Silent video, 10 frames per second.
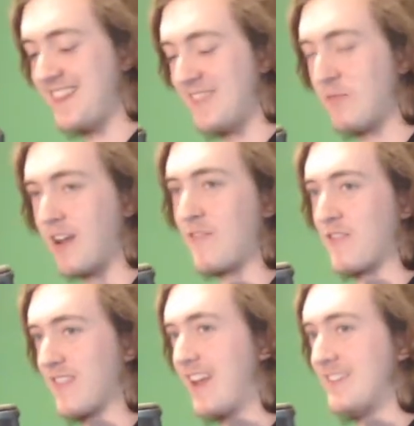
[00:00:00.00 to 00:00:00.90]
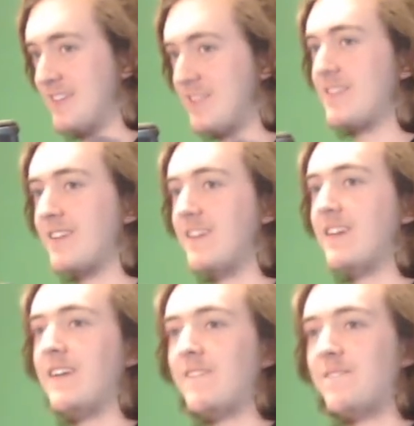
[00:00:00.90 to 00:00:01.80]
Whatever that is.
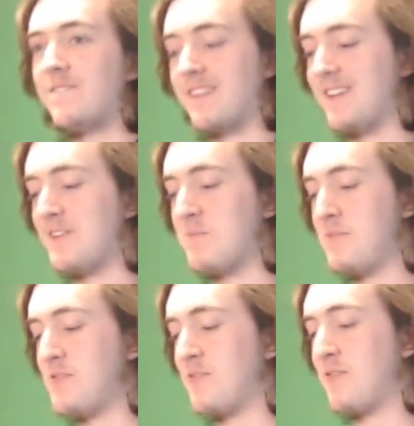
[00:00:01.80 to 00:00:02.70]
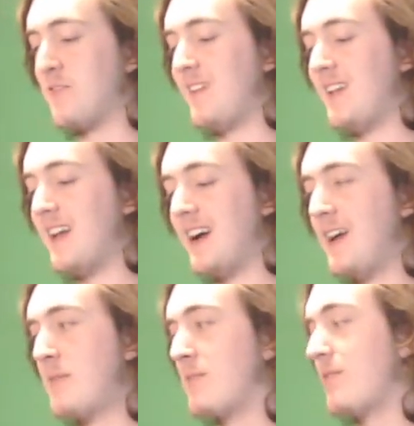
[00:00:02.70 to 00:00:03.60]
Beautiful. I
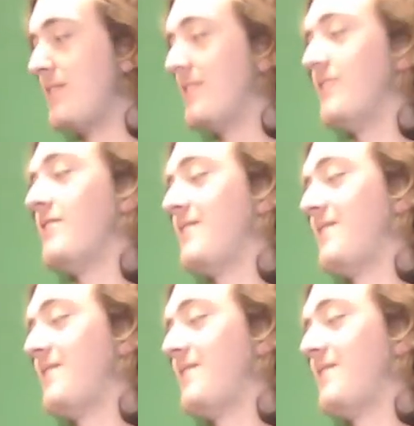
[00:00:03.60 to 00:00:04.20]
absolutely love it.